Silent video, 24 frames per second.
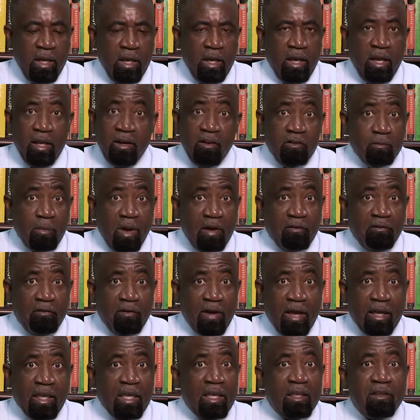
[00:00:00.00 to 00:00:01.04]
And as a matter of
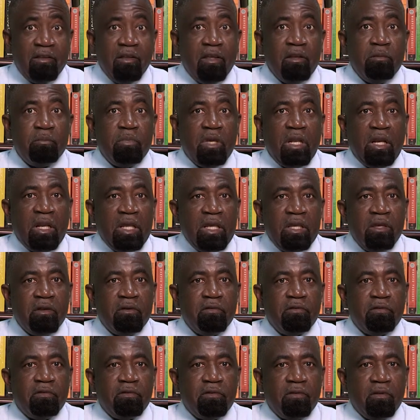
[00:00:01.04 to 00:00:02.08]
fact, he couldn't
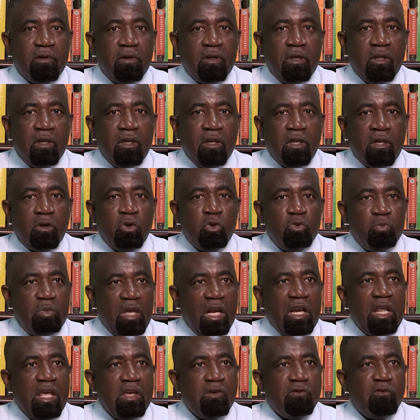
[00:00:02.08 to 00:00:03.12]

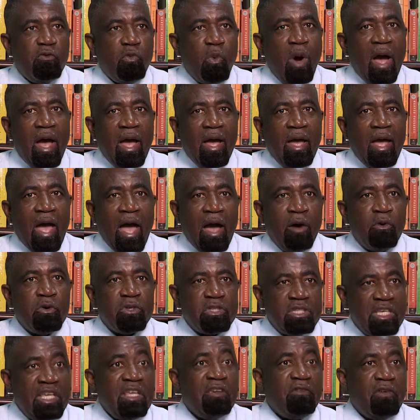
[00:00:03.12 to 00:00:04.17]
believe why I
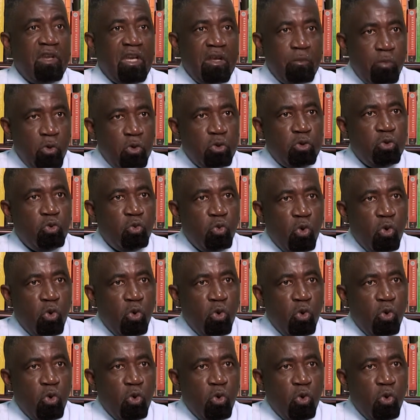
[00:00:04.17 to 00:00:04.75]
was even able to